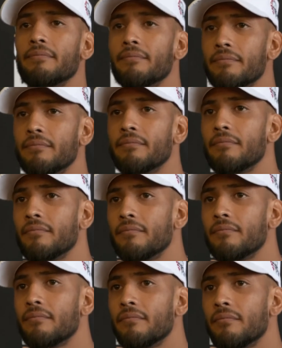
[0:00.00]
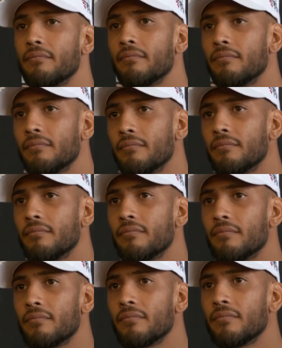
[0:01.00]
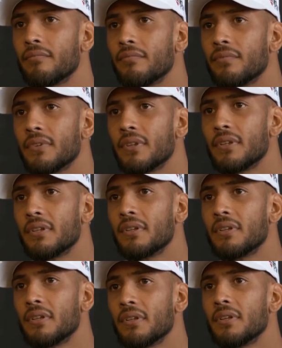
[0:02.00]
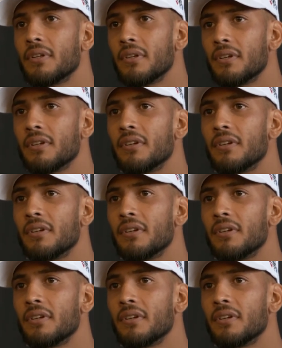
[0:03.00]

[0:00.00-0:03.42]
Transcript: (no one is talking)